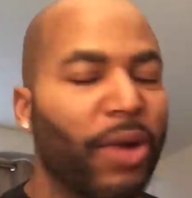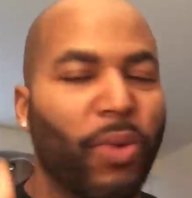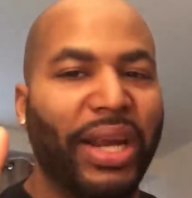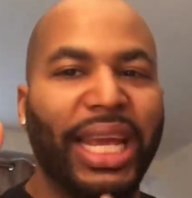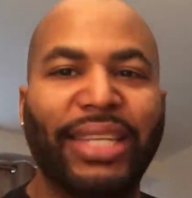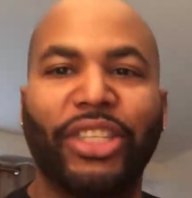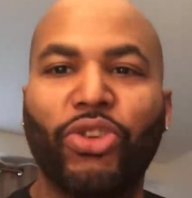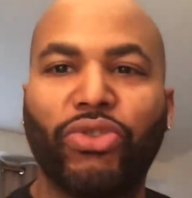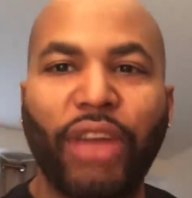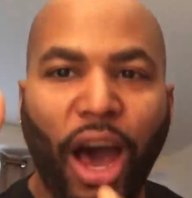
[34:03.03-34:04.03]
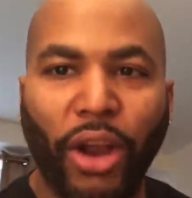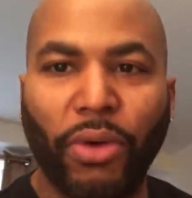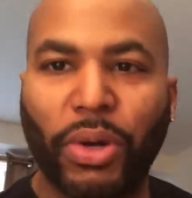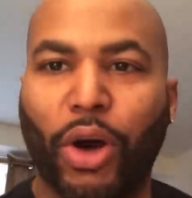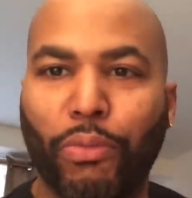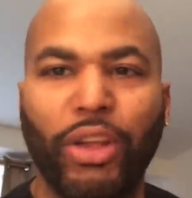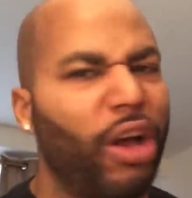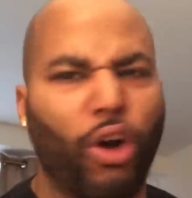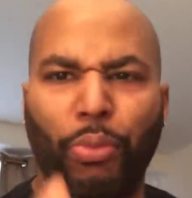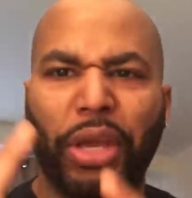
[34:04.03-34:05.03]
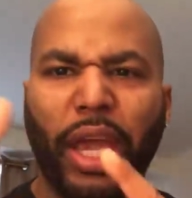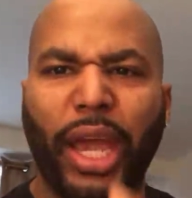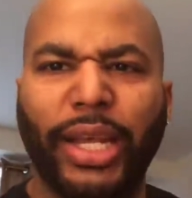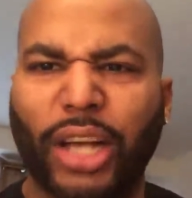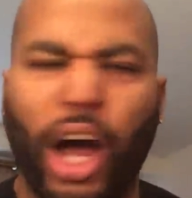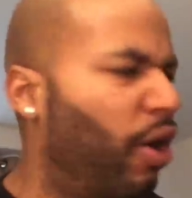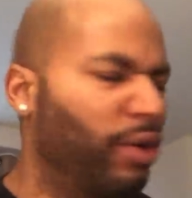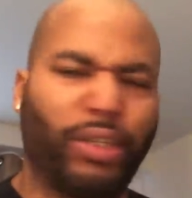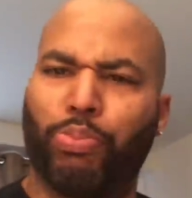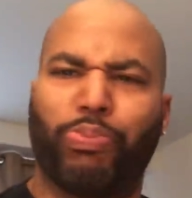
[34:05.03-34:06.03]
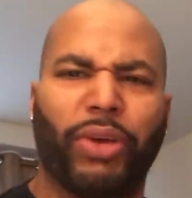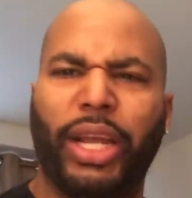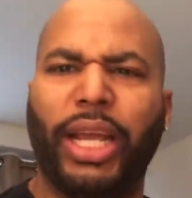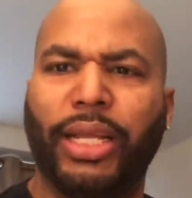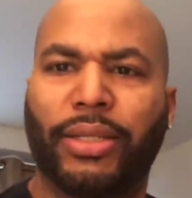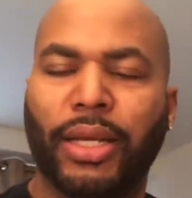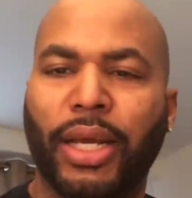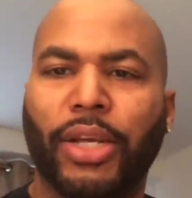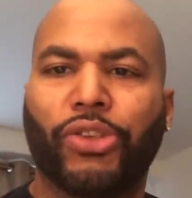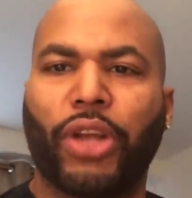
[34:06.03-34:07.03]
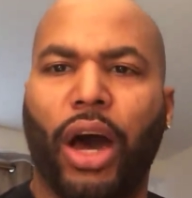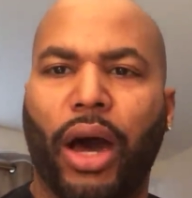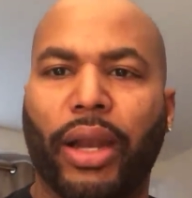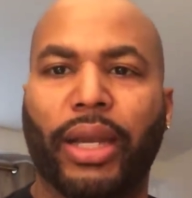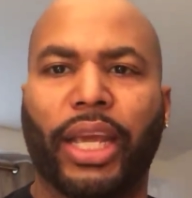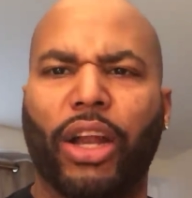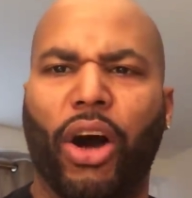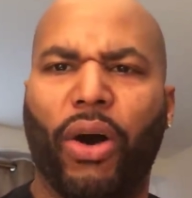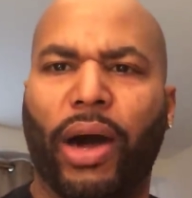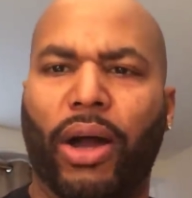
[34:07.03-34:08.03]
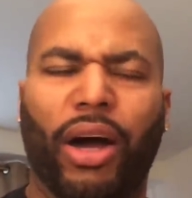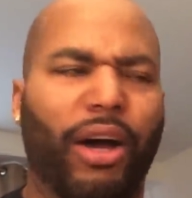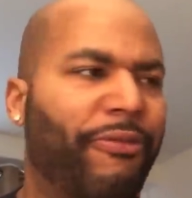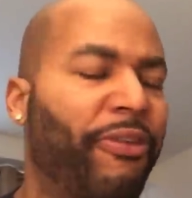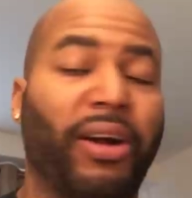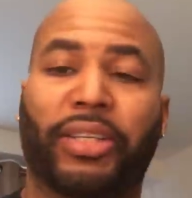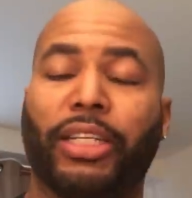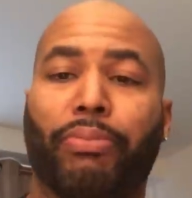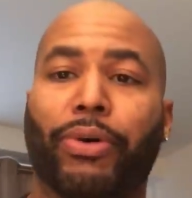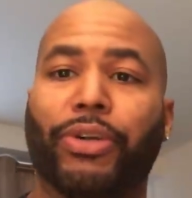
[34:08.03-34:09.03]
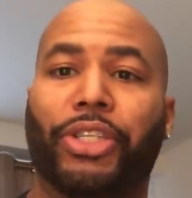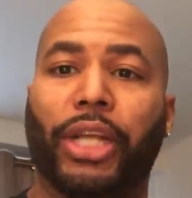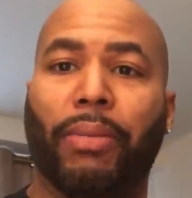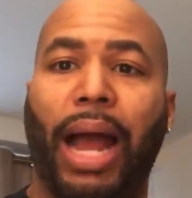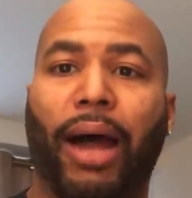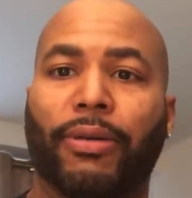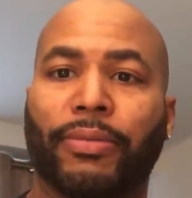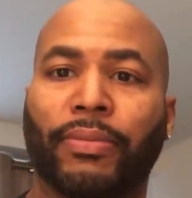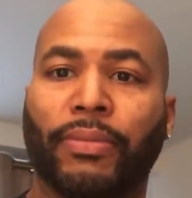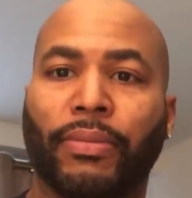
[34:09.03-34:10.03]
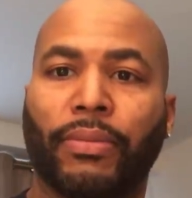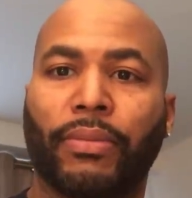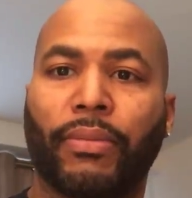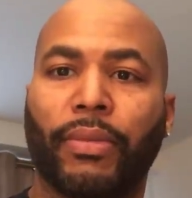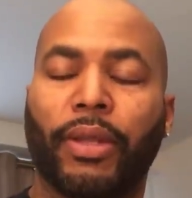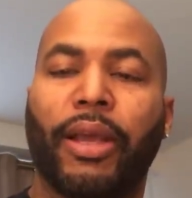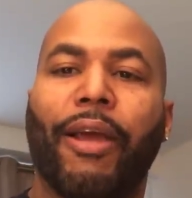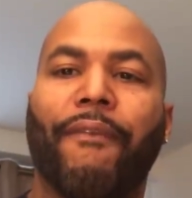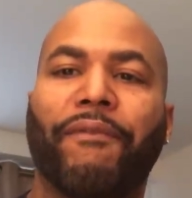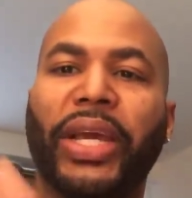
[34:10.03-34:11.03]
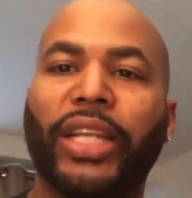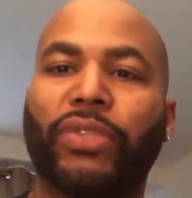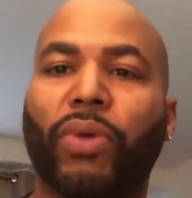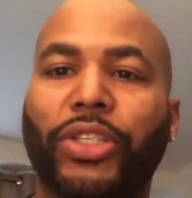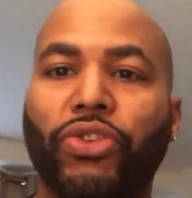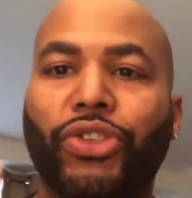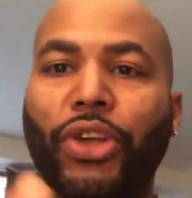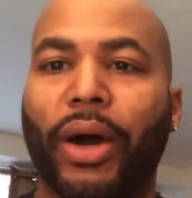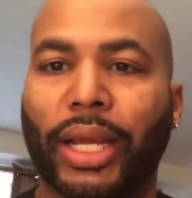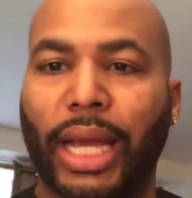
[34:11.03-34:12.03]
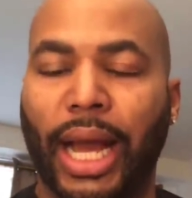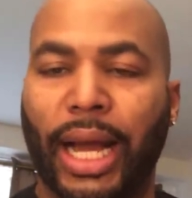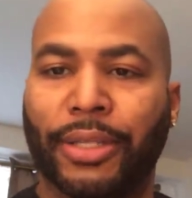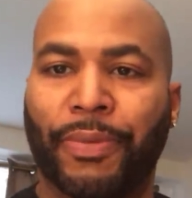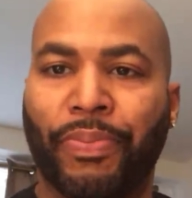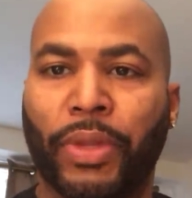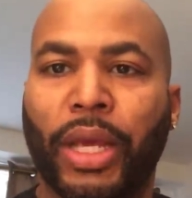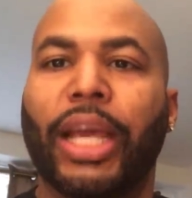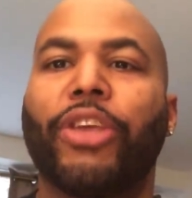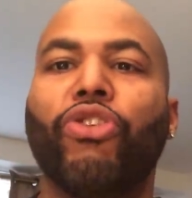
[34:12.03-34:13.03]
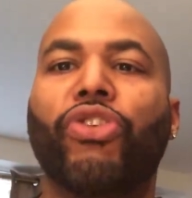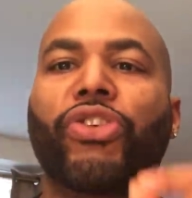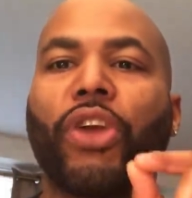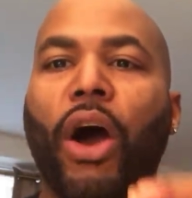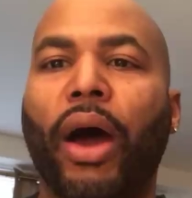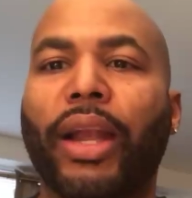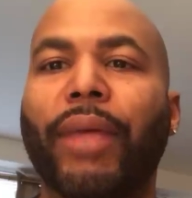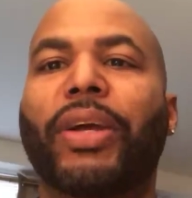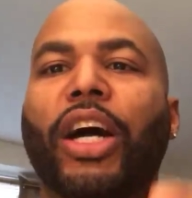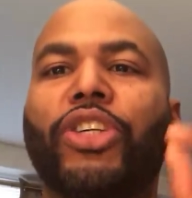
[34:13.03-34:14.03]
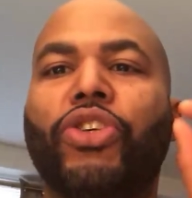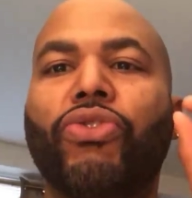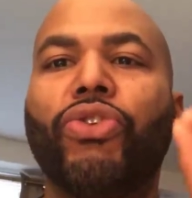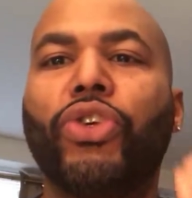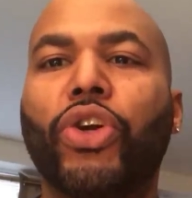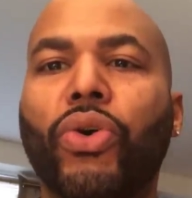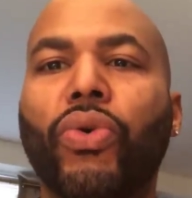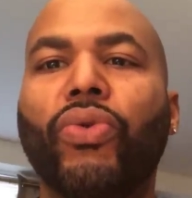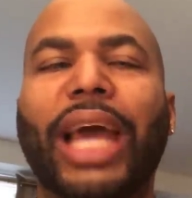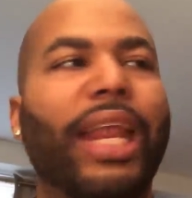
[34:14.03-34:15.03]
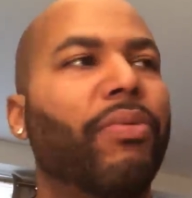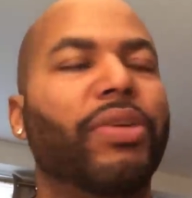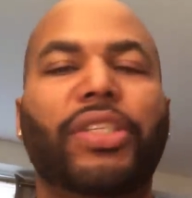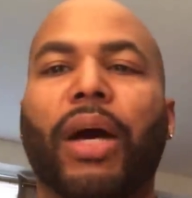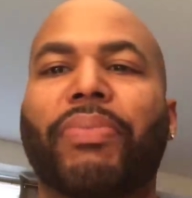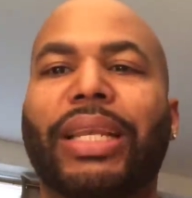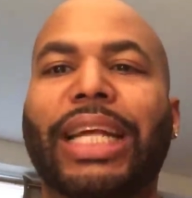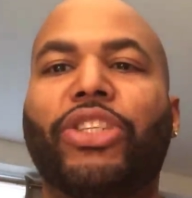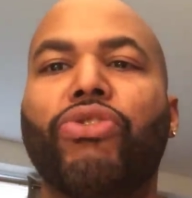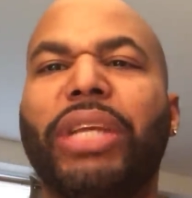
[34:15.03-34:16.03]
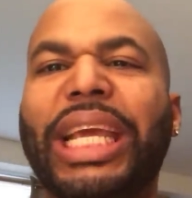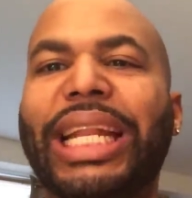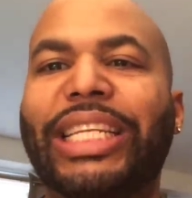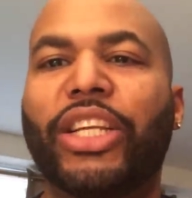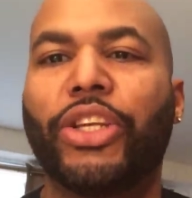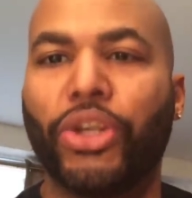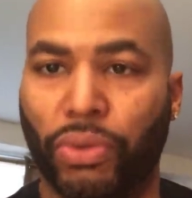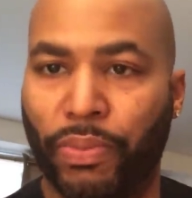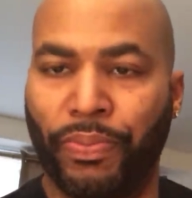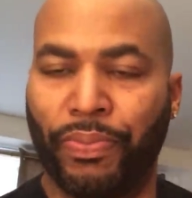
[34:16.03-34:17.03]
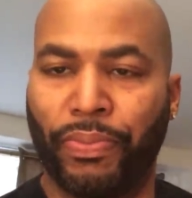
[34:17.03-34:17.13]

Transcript: It wasn't easy as you thought it was gonna be. You thought it was gonna be easy. Oh, this a breeze. Starting to get hard. Oh, fuck this bullshit. I'm out. Finish what you started, guys. You started it because you knew that it was something that you needed to do